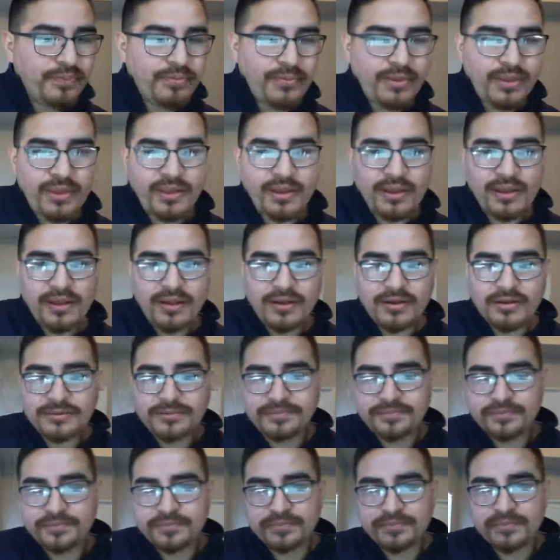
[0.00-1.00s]
All
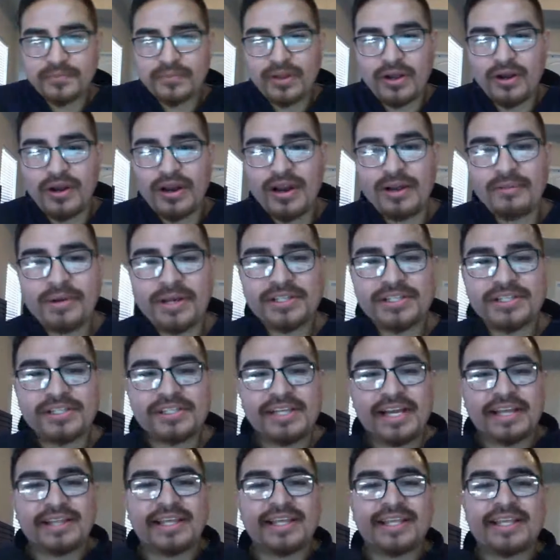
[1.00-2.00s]
right, my G's,
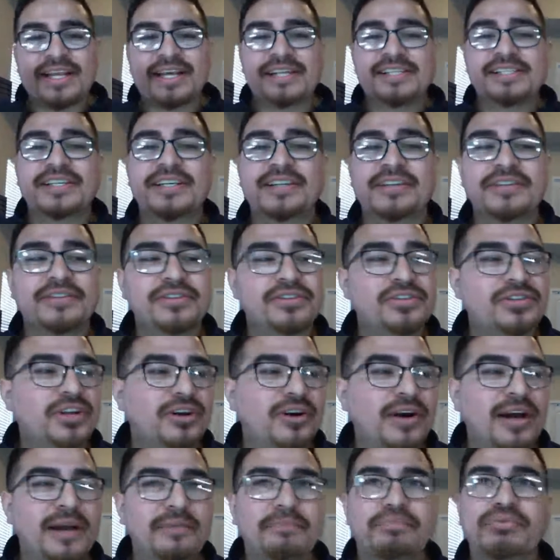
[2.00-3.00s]
I think that's the end of the show.
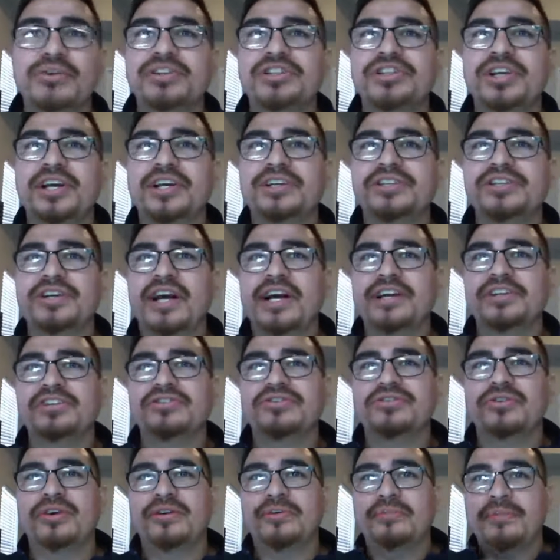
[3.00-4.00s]
I appreciate you guys
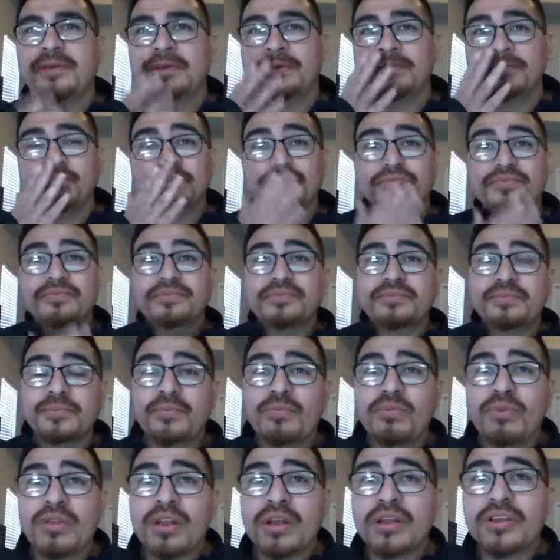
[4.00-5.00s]
joining me.
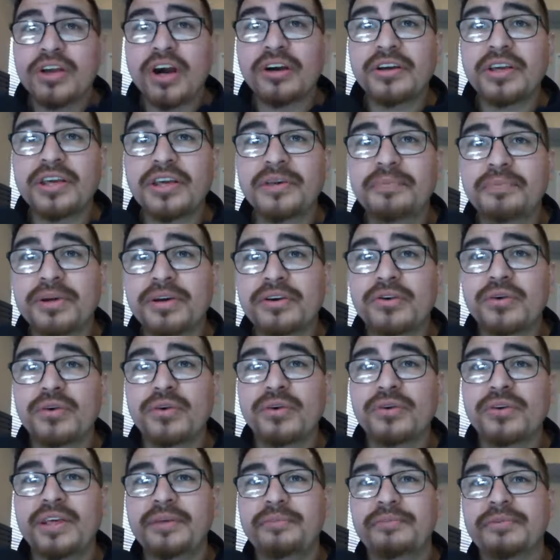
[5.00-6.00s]
Y'all keep it cool,
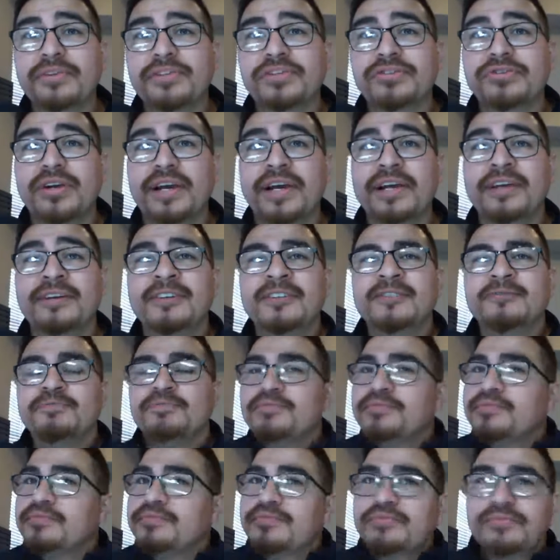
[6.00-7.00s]
keep it straight.
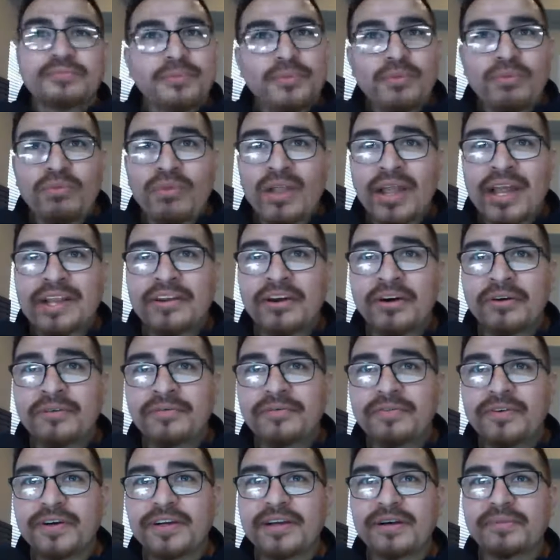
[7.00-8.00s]
And don't
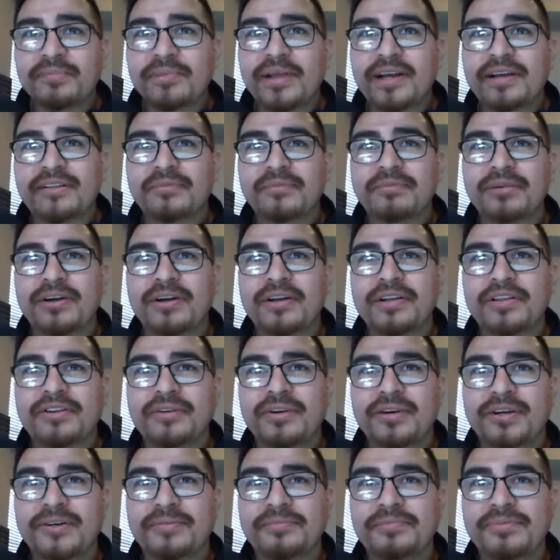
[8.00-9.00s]
fuck up like LeBron
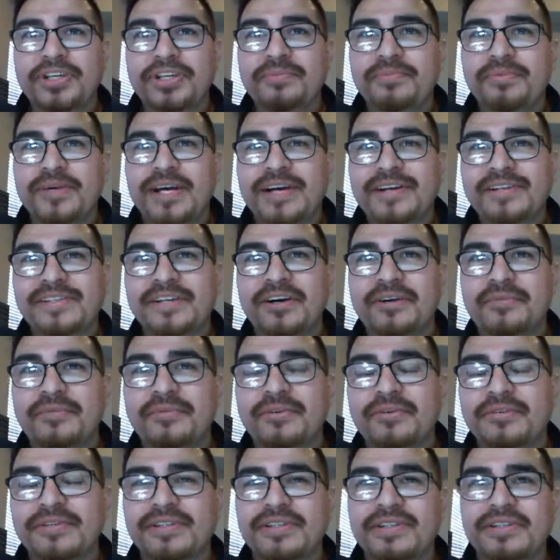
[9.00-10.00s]
throwing up cheap-ass
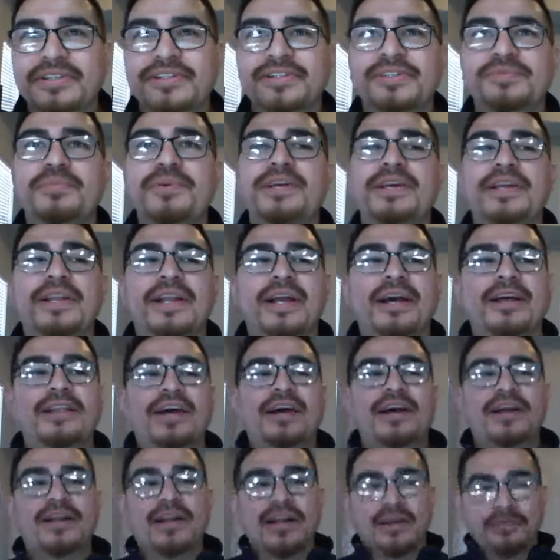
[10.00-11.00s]
elbows. This is Speaking Out
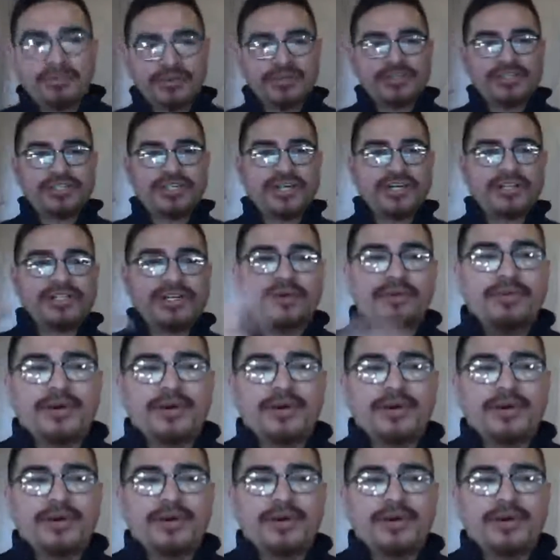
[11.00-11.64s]
Loud. I appreciate y'all